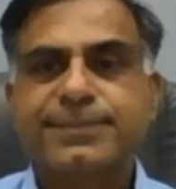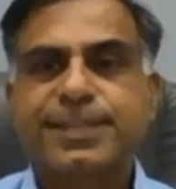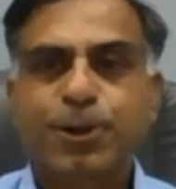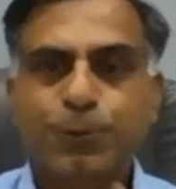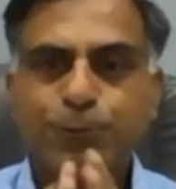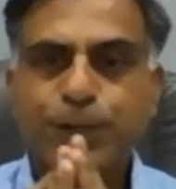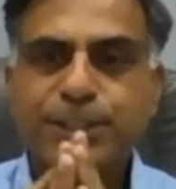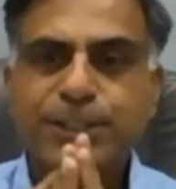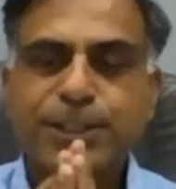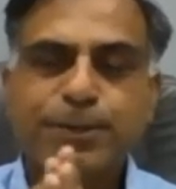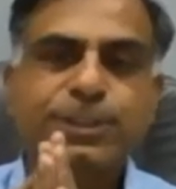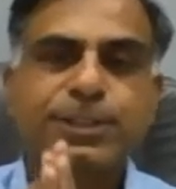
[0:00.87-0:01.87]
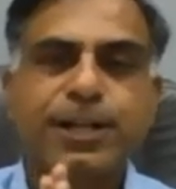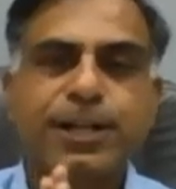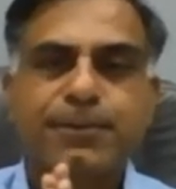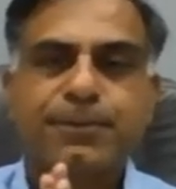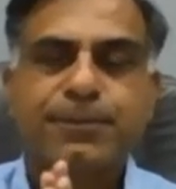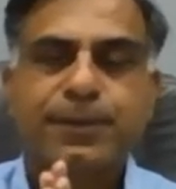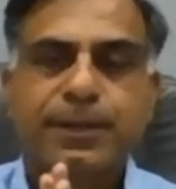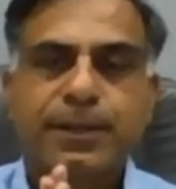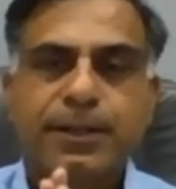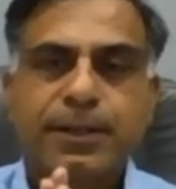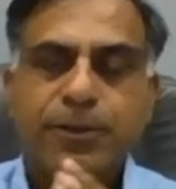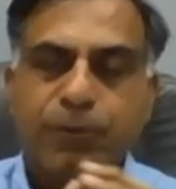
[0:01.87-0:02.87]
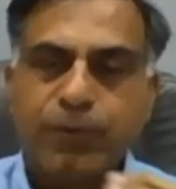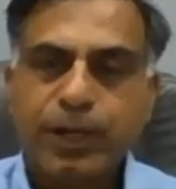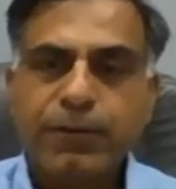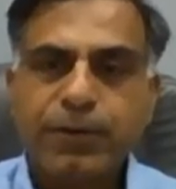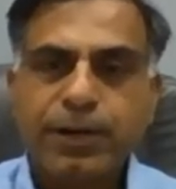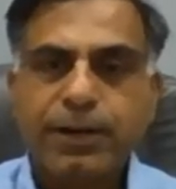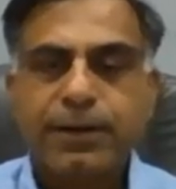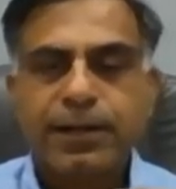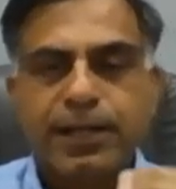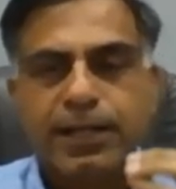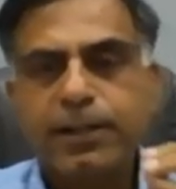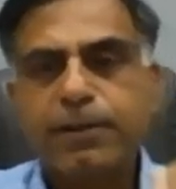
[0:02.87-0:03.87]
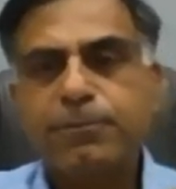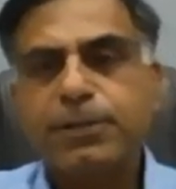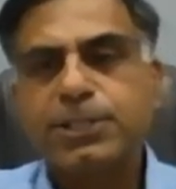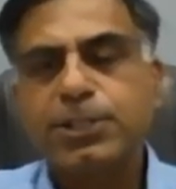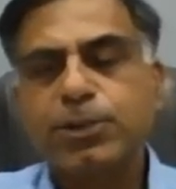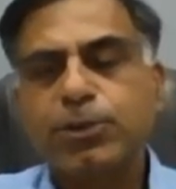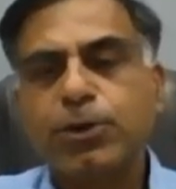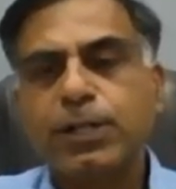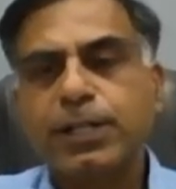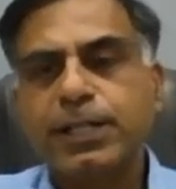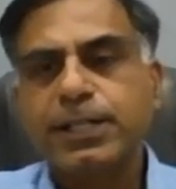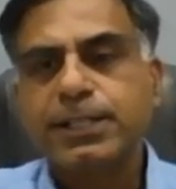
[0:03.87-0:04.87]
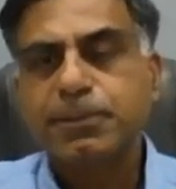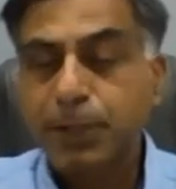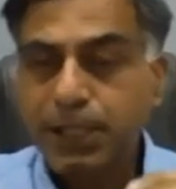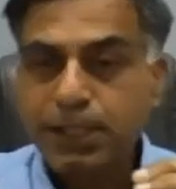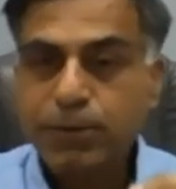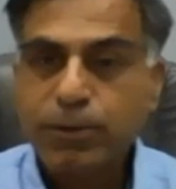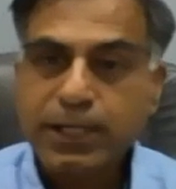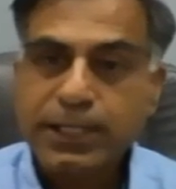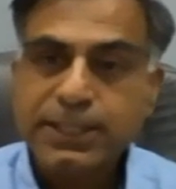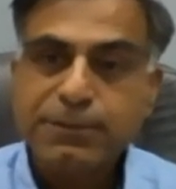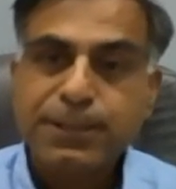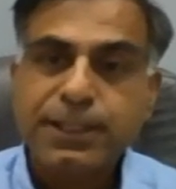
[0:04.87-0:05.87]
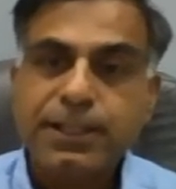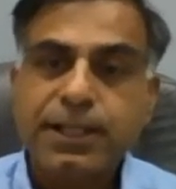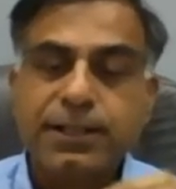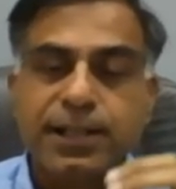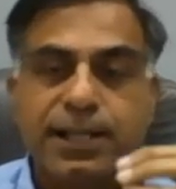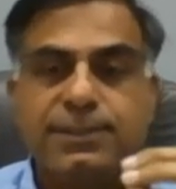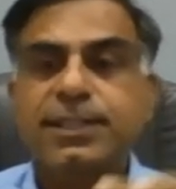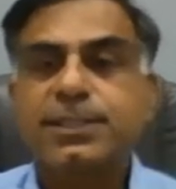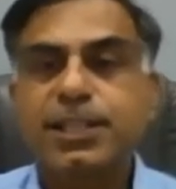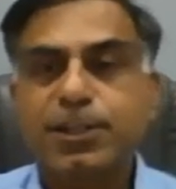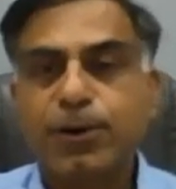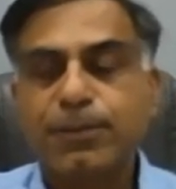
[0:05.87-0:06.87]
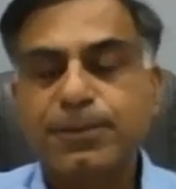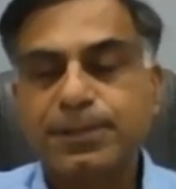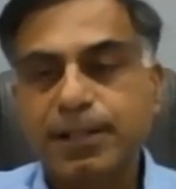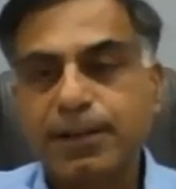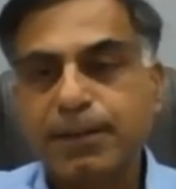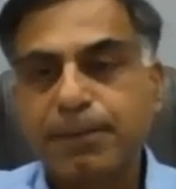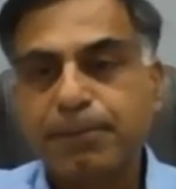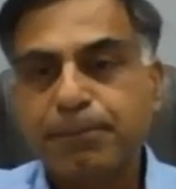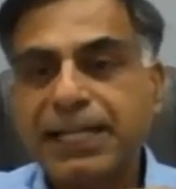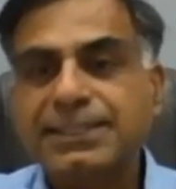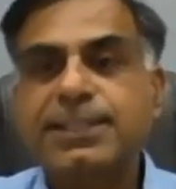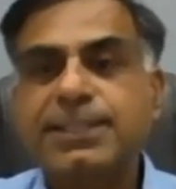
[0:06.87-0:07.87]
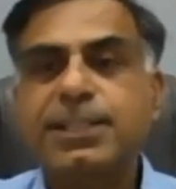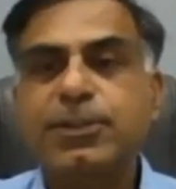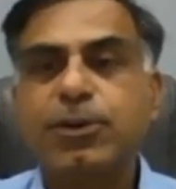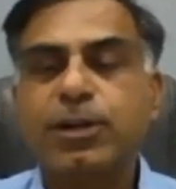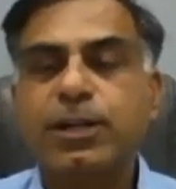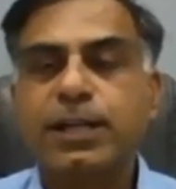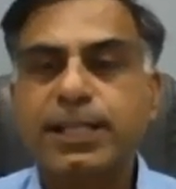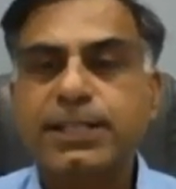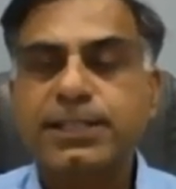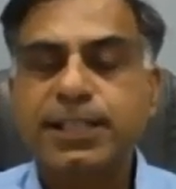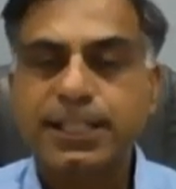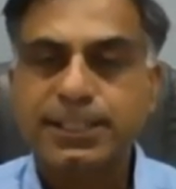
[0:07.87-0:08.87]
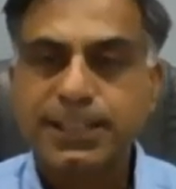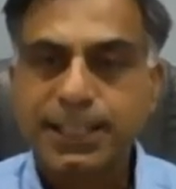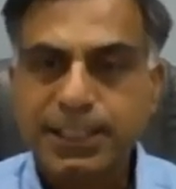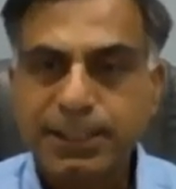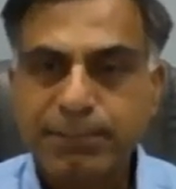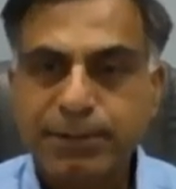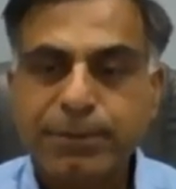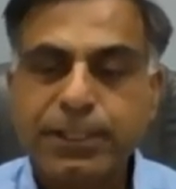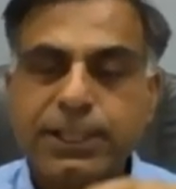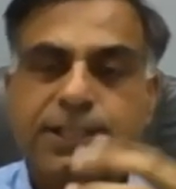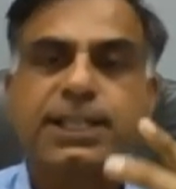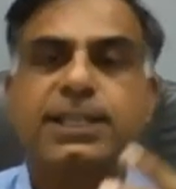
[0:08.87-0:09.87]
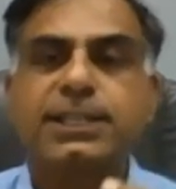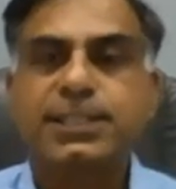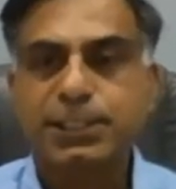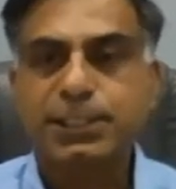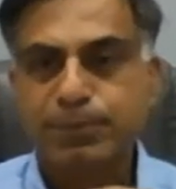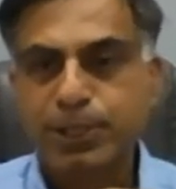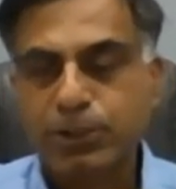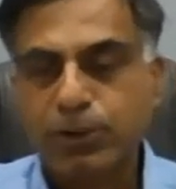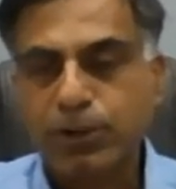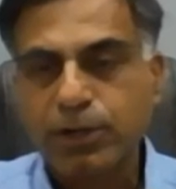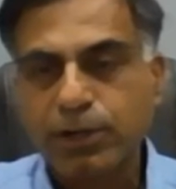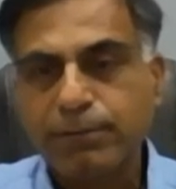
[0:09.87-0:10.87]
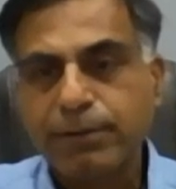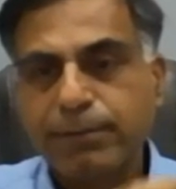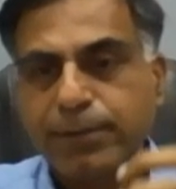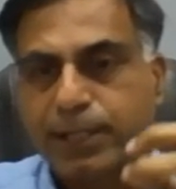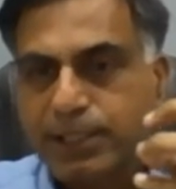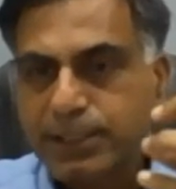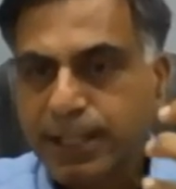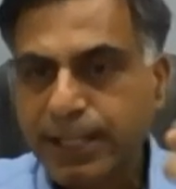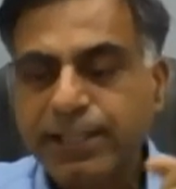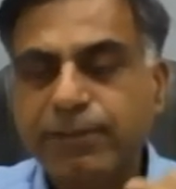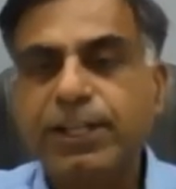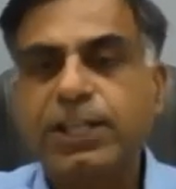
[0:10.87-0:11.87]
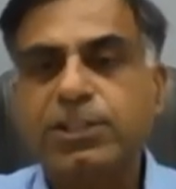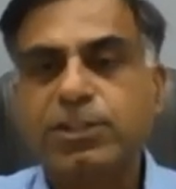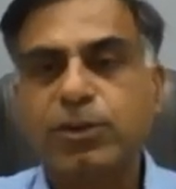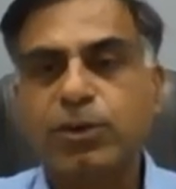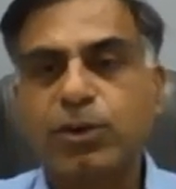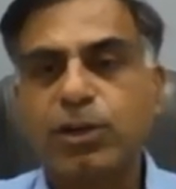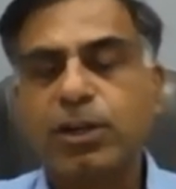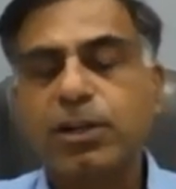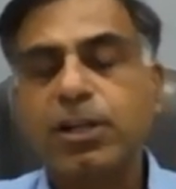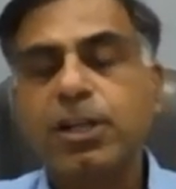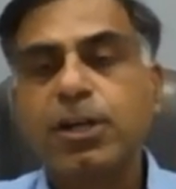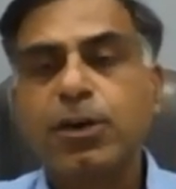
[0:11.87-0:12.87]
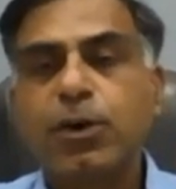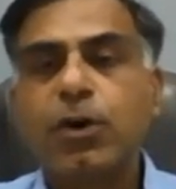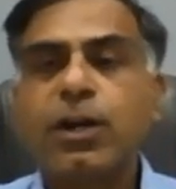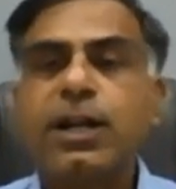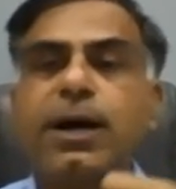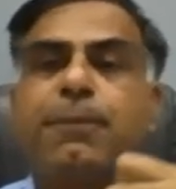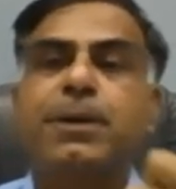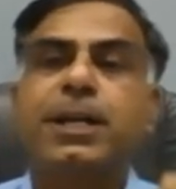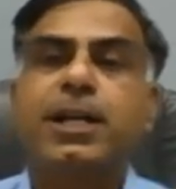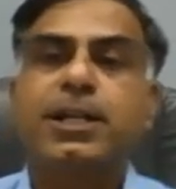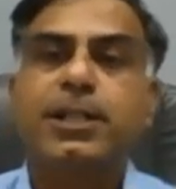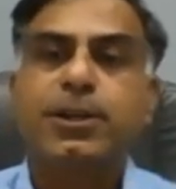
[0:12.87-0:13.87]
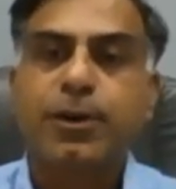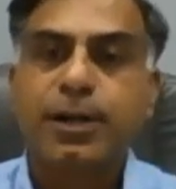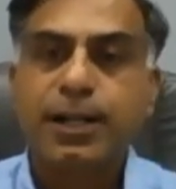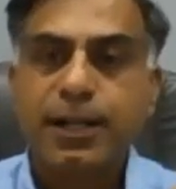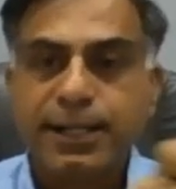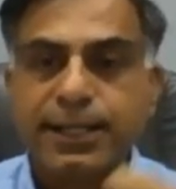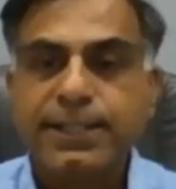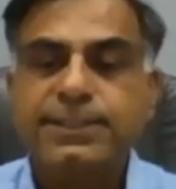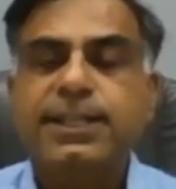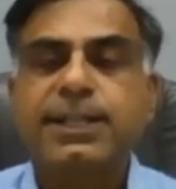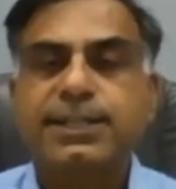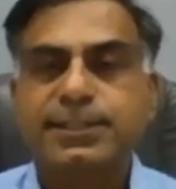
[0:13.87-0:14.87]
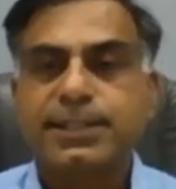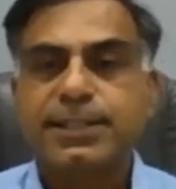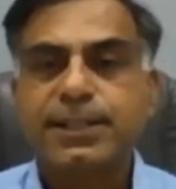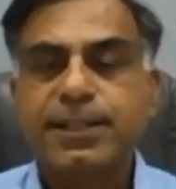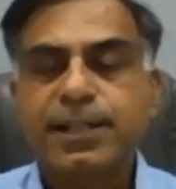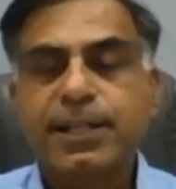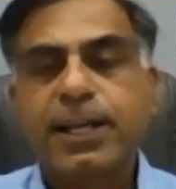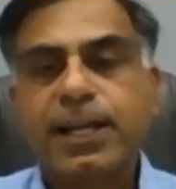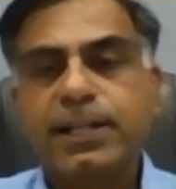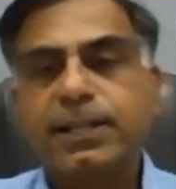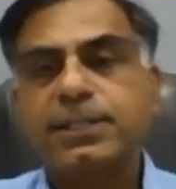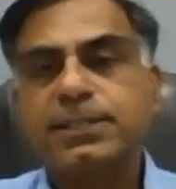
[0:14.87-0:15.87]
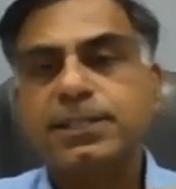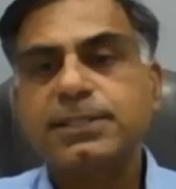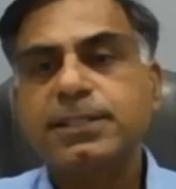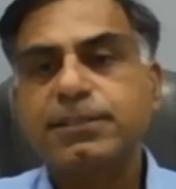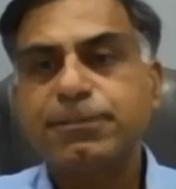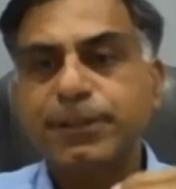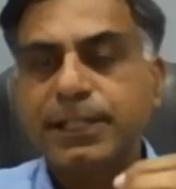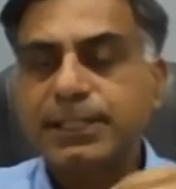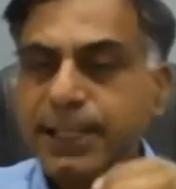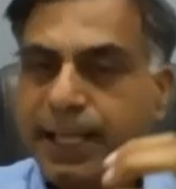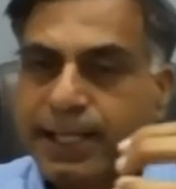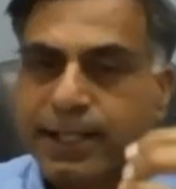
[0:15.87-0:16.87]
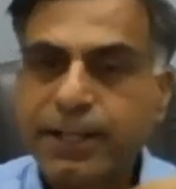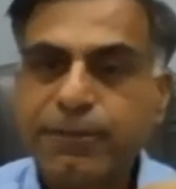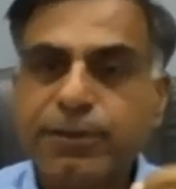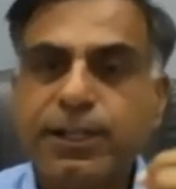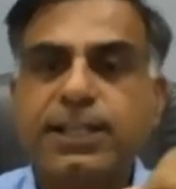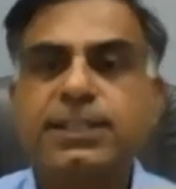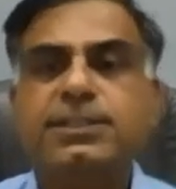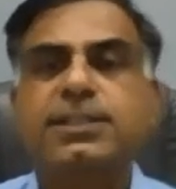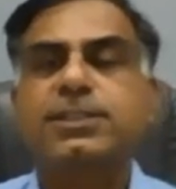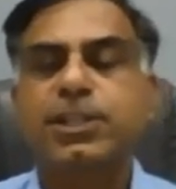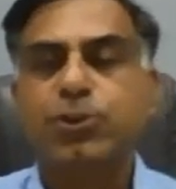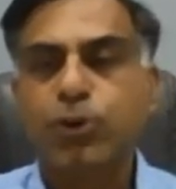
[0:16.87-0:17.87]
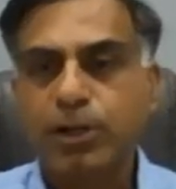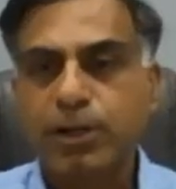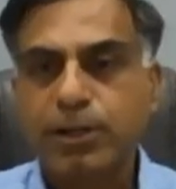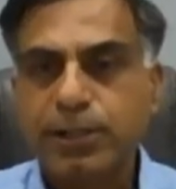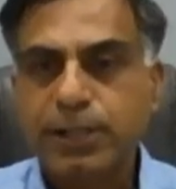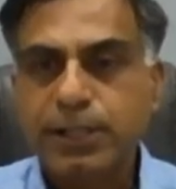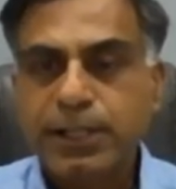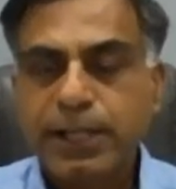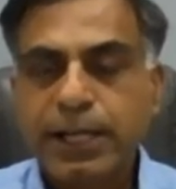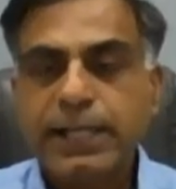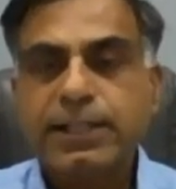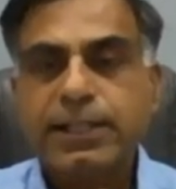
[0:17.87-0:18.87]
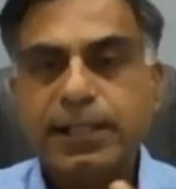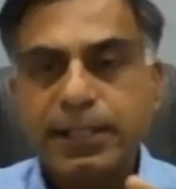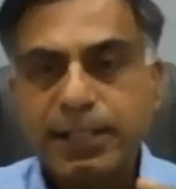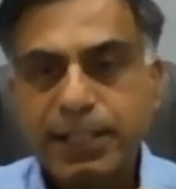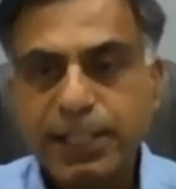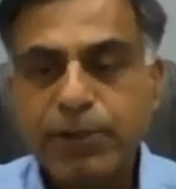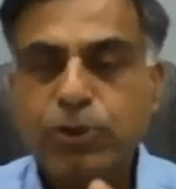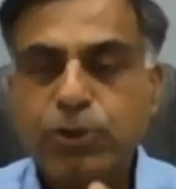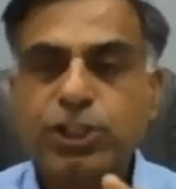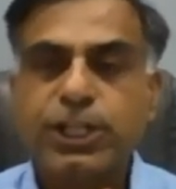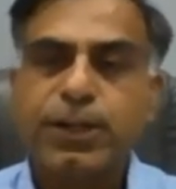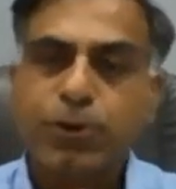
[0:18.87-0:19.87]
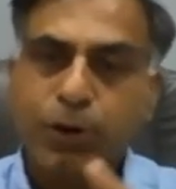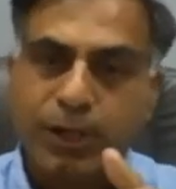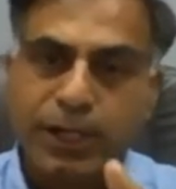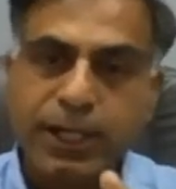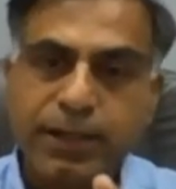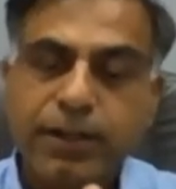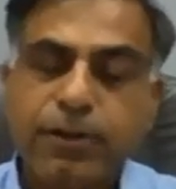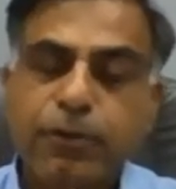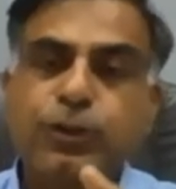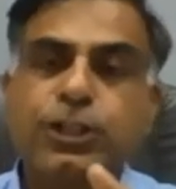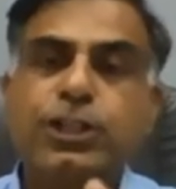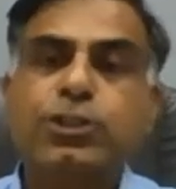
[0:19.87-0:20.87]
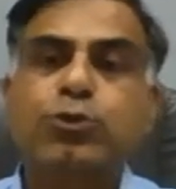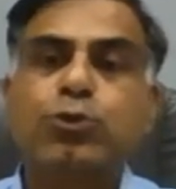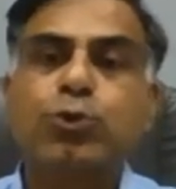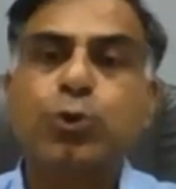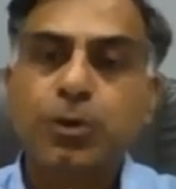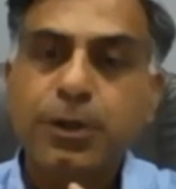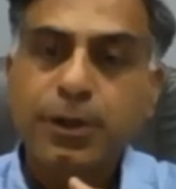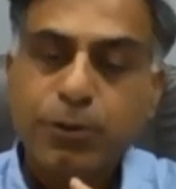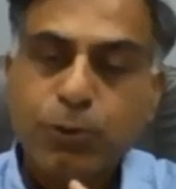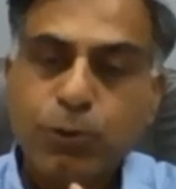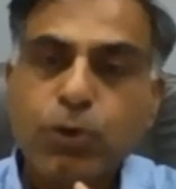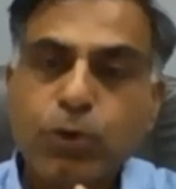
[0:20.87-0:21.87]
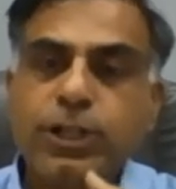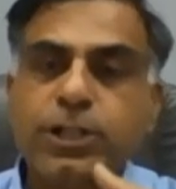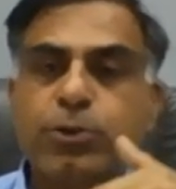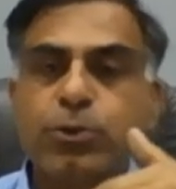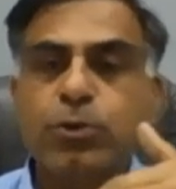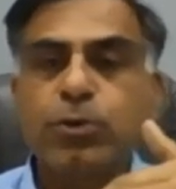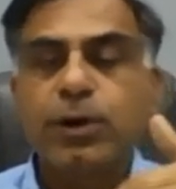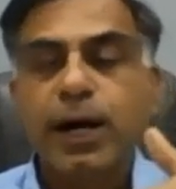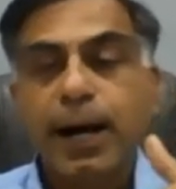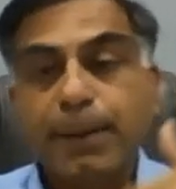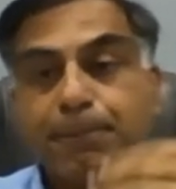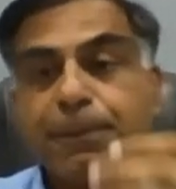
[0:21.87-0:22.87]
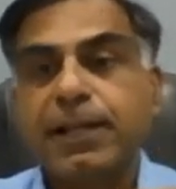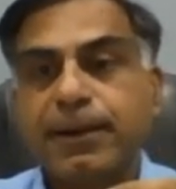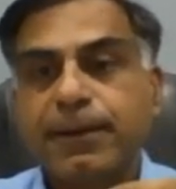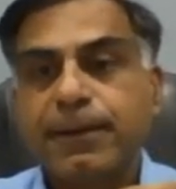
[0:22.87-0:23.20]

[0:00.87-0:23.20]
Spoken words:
Hello friends, Namaskar. Whenever income tax authorities, particularly speaking the assessing officer, passes an order against an assessee, maybe it is an assessment order, maybe it is a rectification order or a penalty order against the assessee, an assessee feels aggrieved against such an order and he or she or it wishes to go into appeal,